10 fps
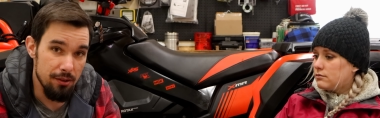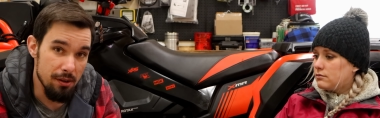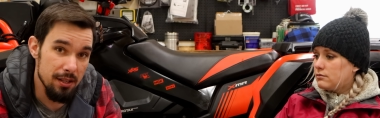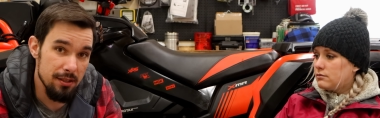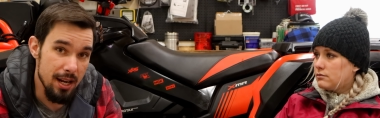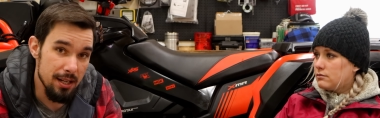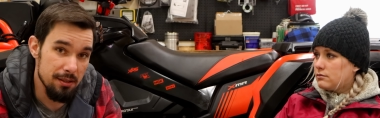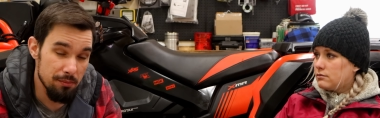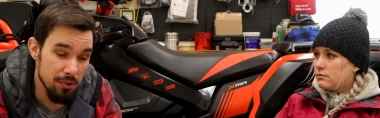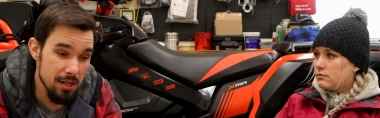Speaker 1: other
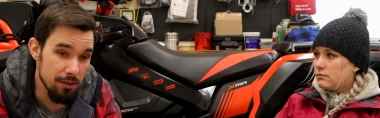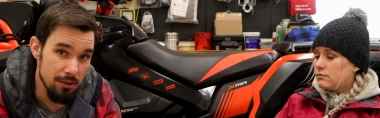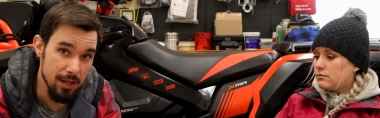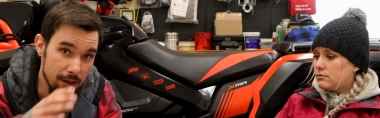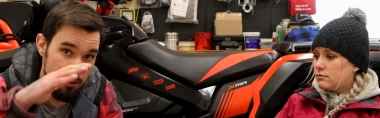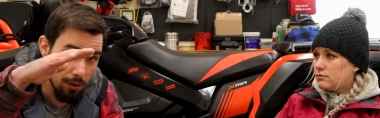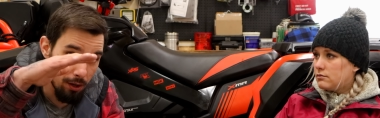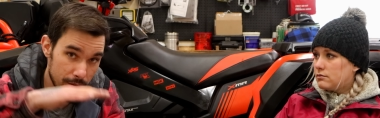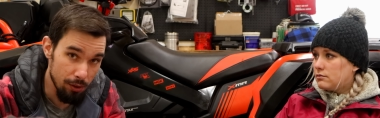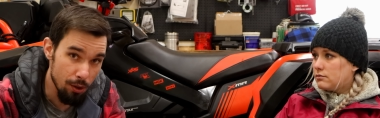intakes and breathers that are,
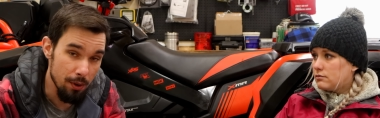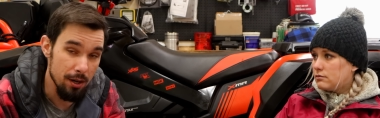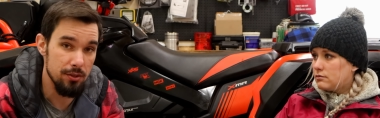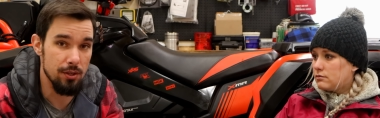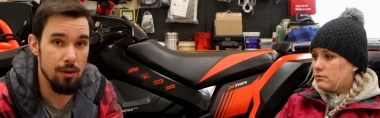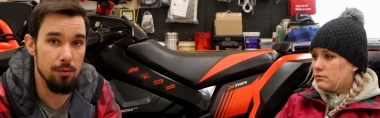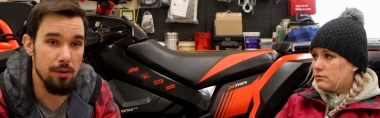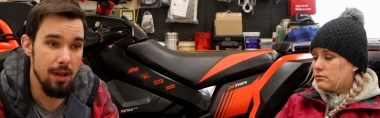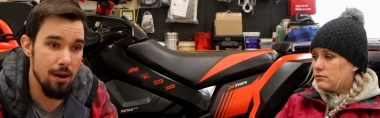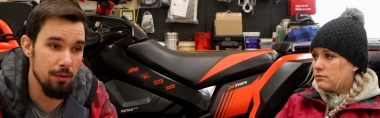are lower. So
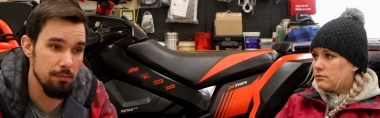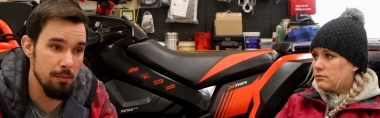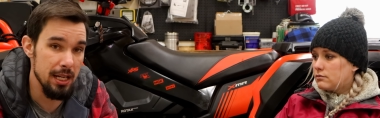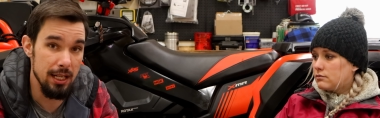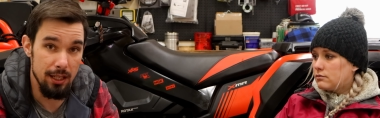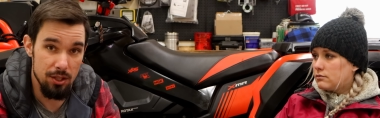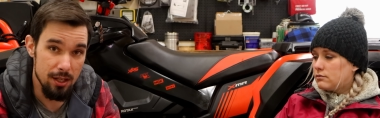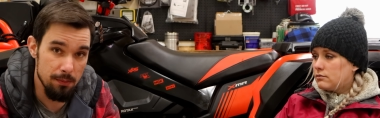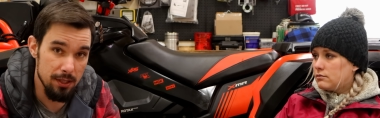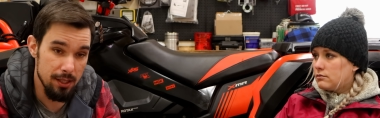without making an
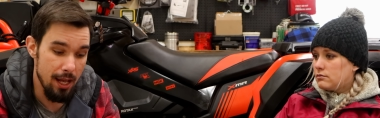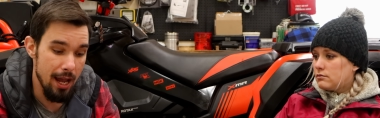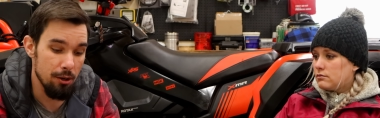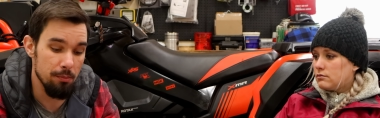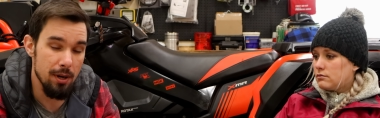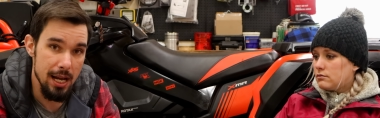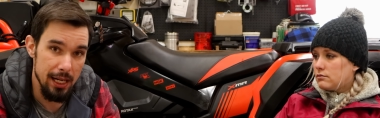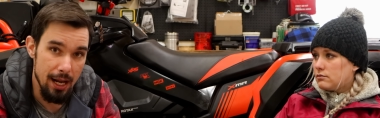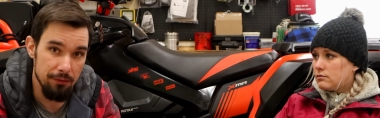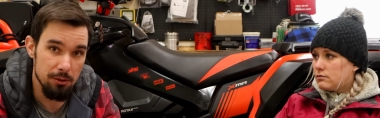adjustment to that or
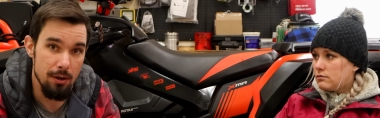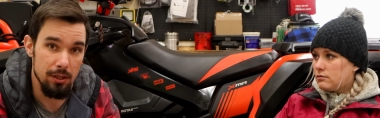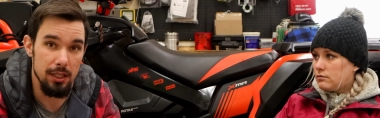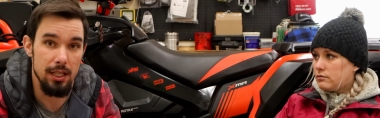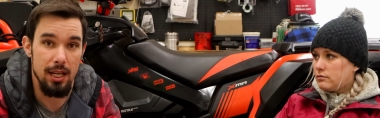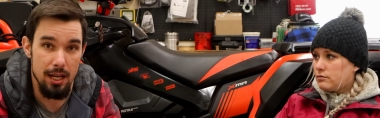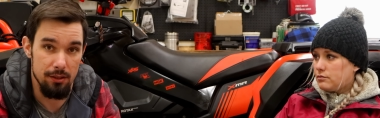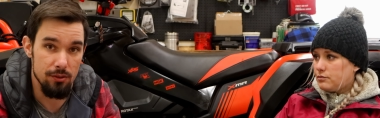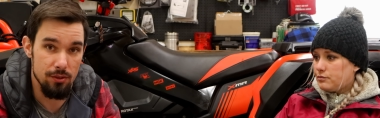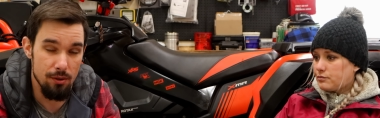buying an aftermarket
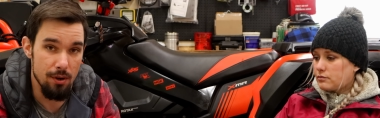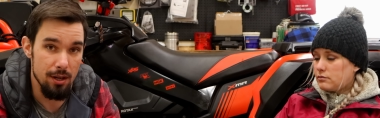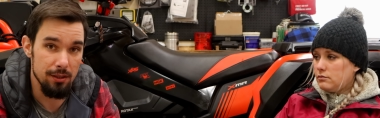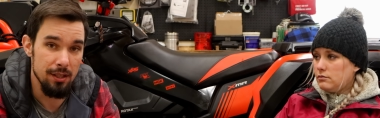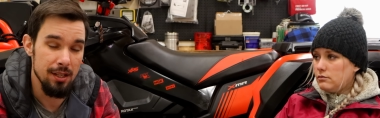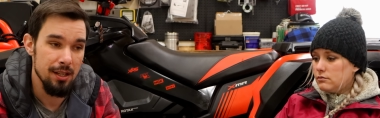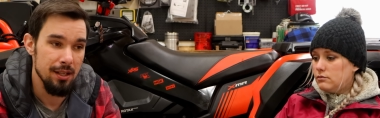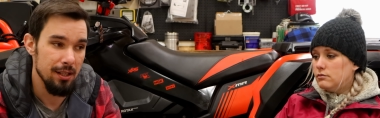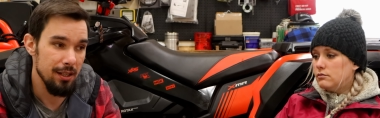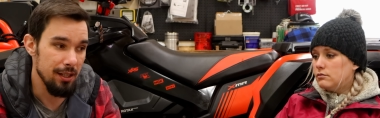kit and so on,
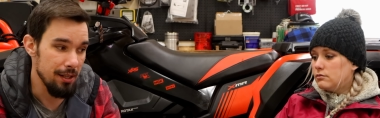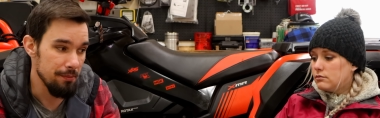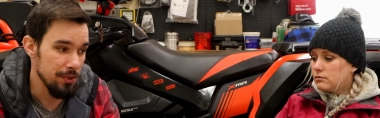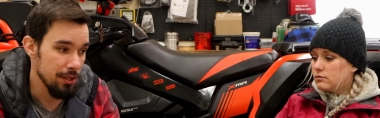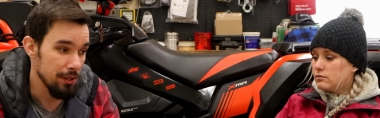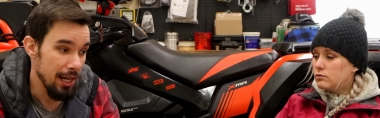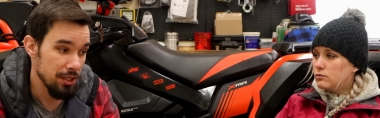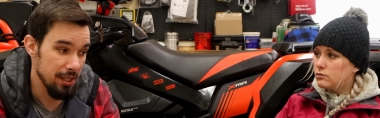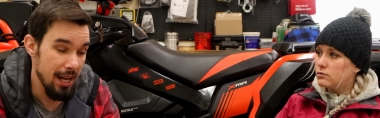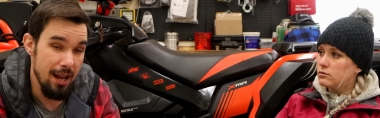um, you'll
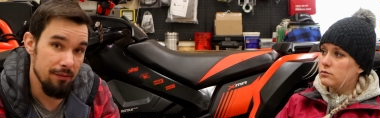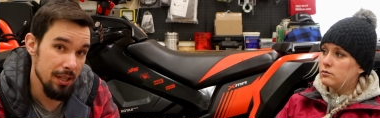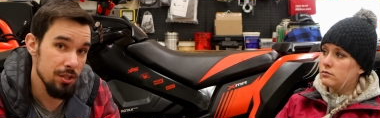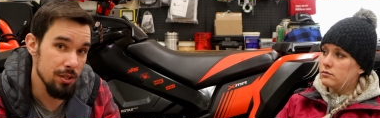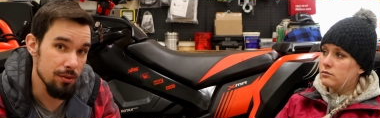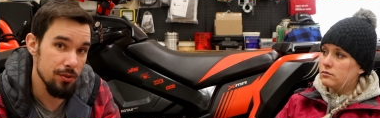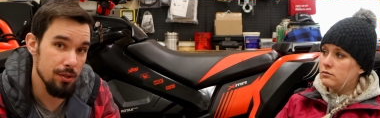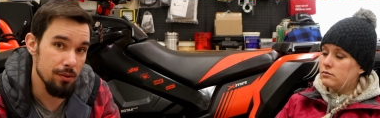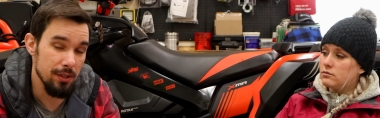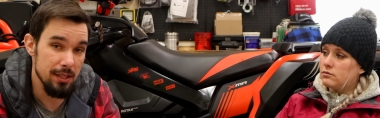actually have issues.
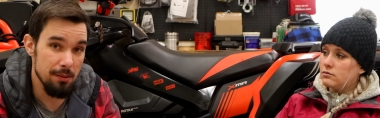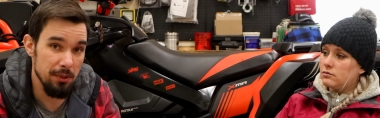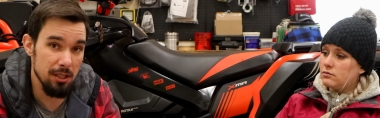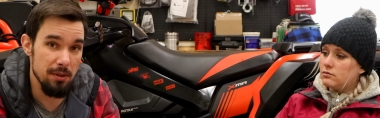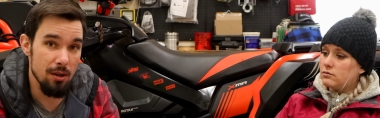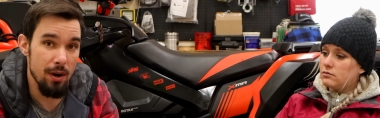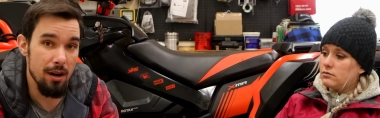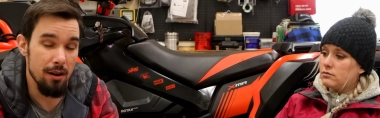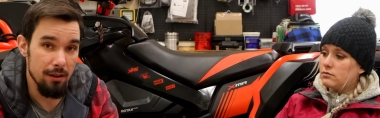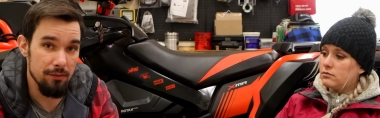So that's something to be
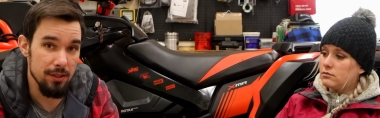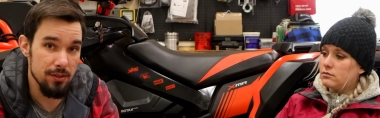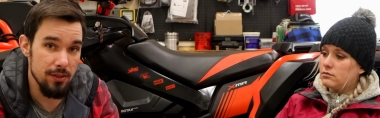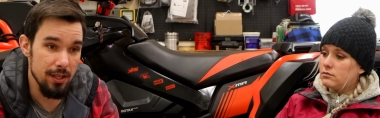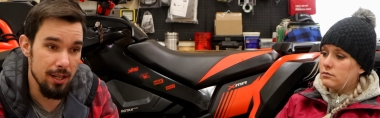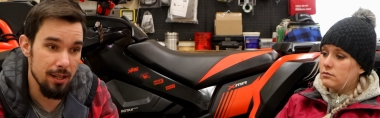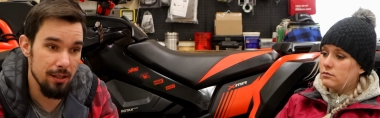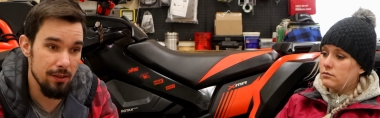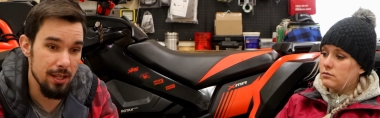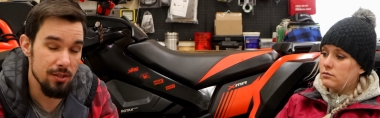aware of, is the,
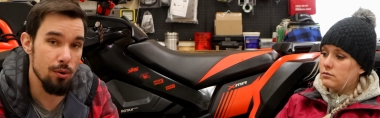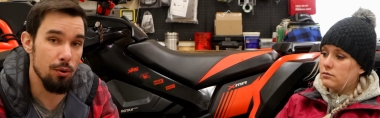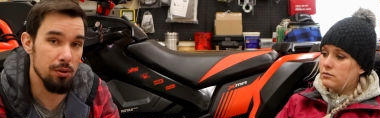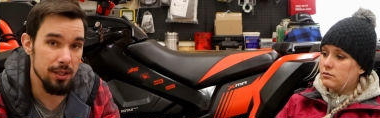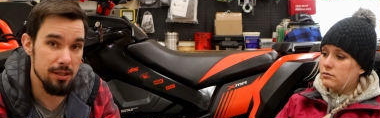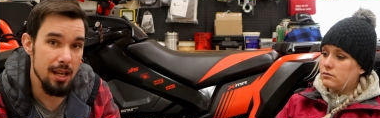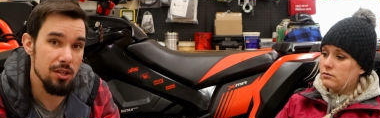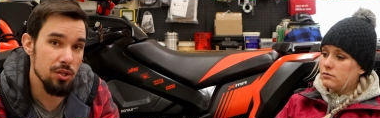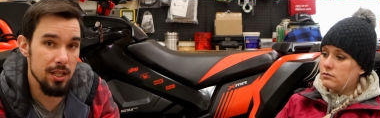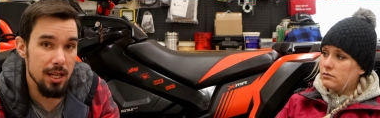the snorkel
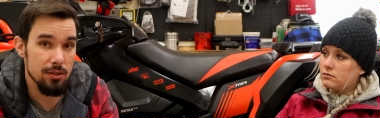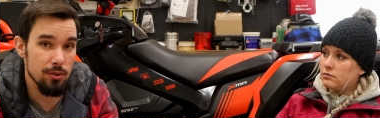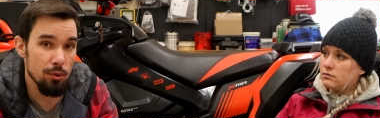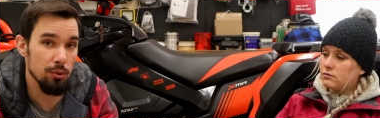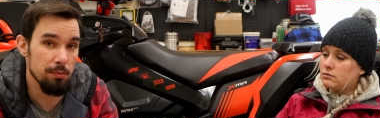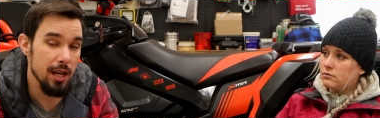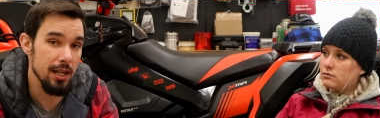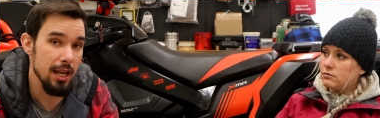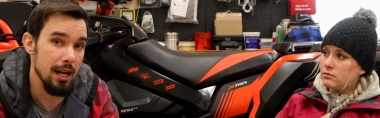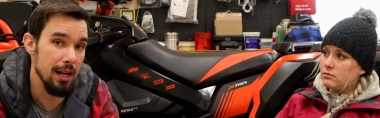extension kit sold
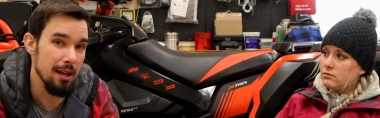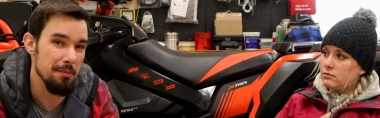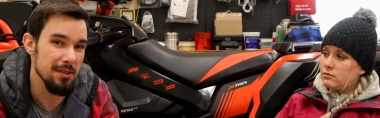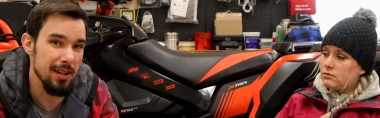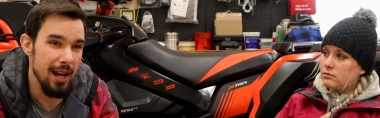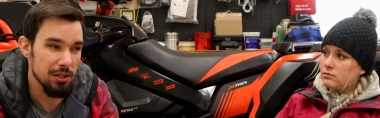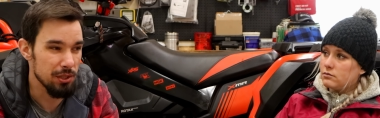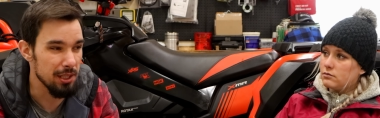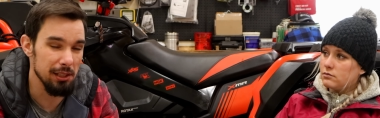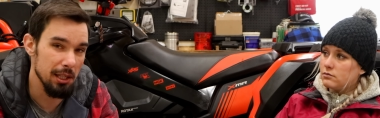by Can-Am is
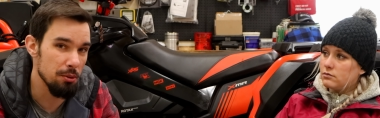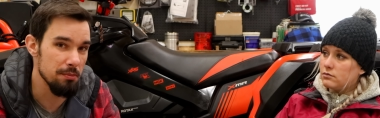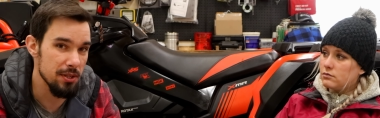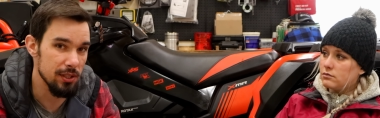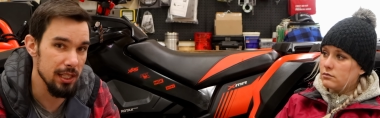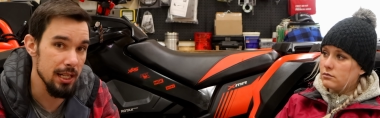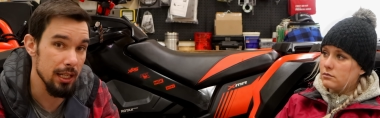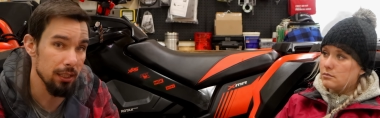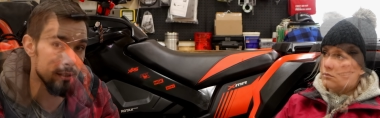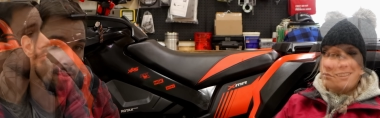actually a little misleading.